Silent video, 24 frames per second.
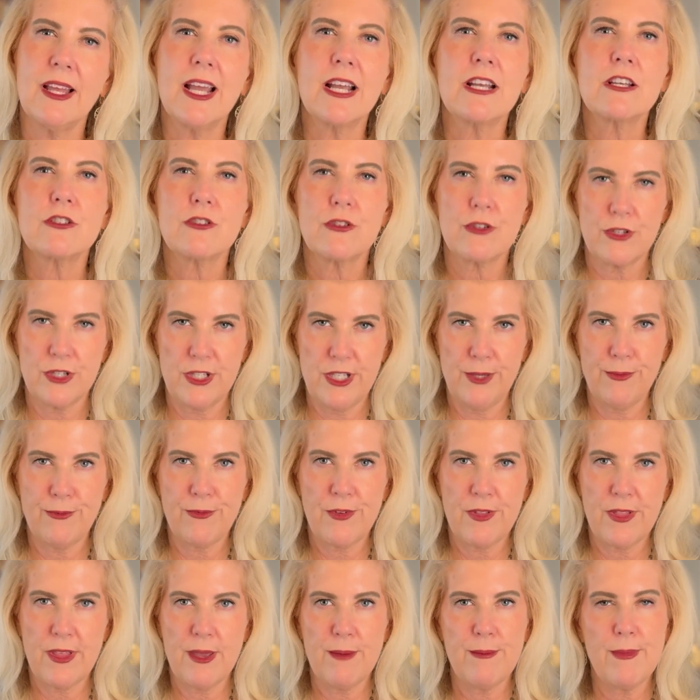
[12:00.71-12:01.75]
extra tip
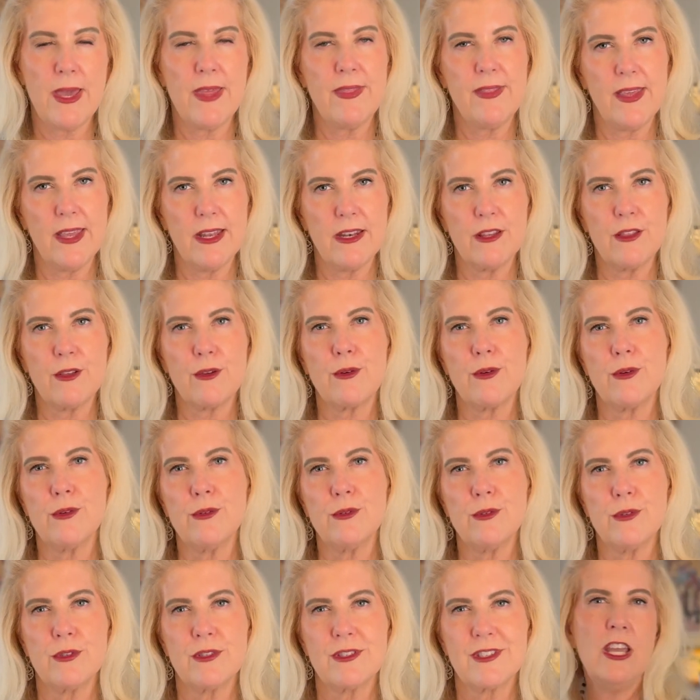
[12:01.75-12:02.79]
for them at the end of the
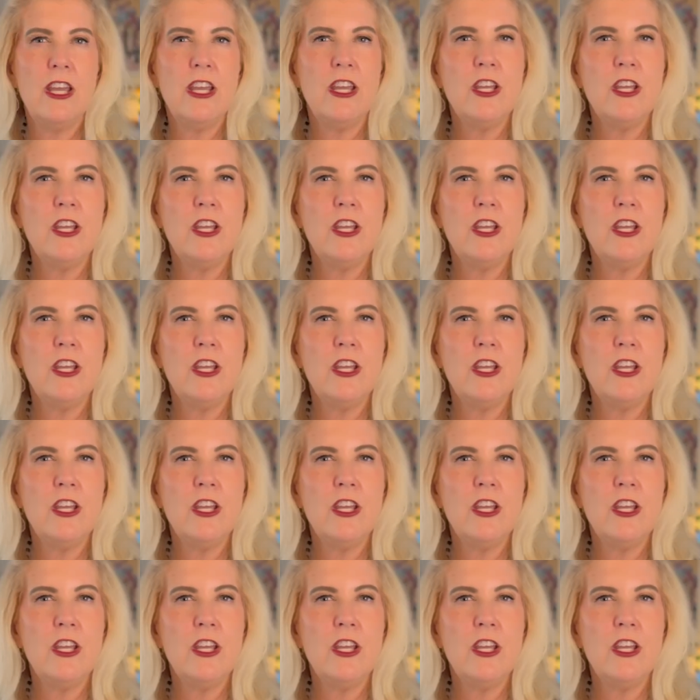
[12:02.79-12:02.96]
cruise.